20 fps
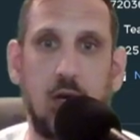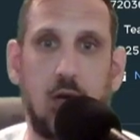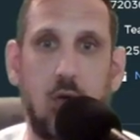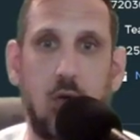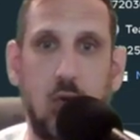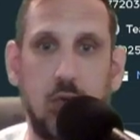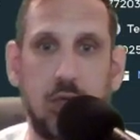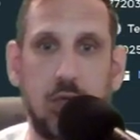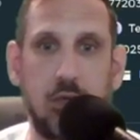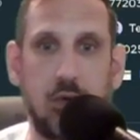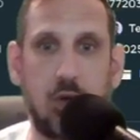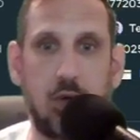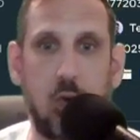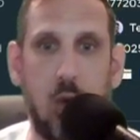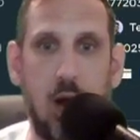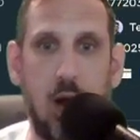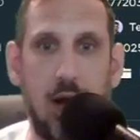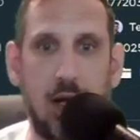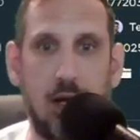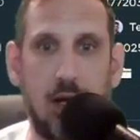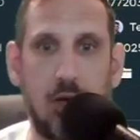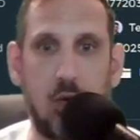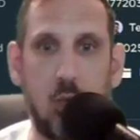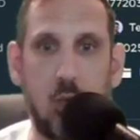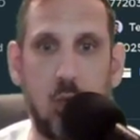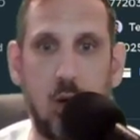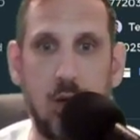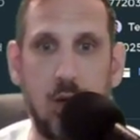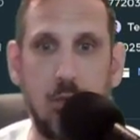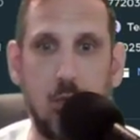only require
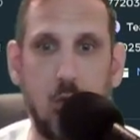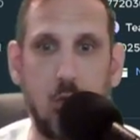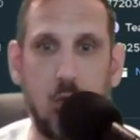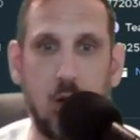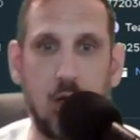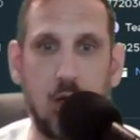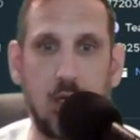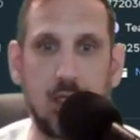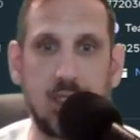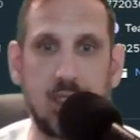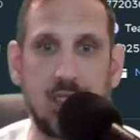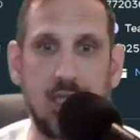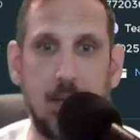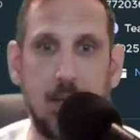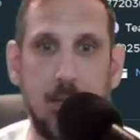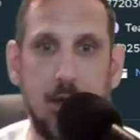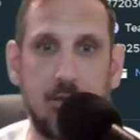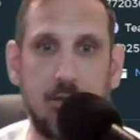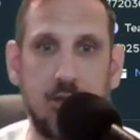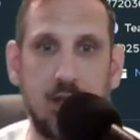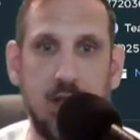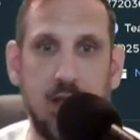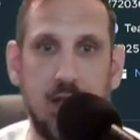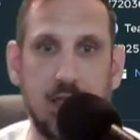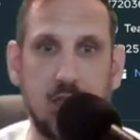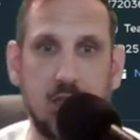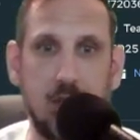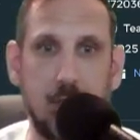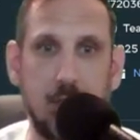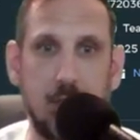one more step after that.
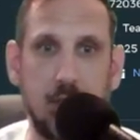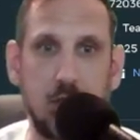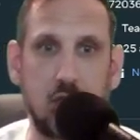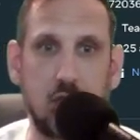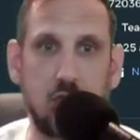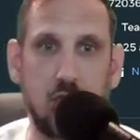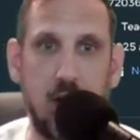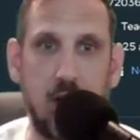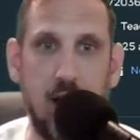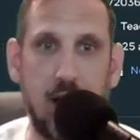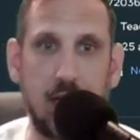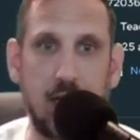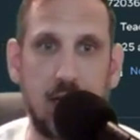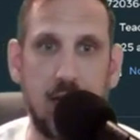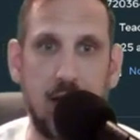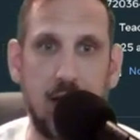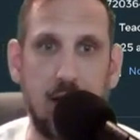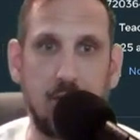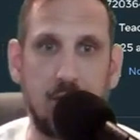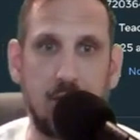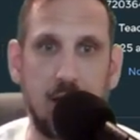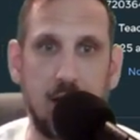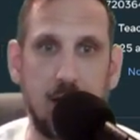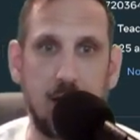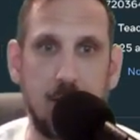So I'm going to drag it out there.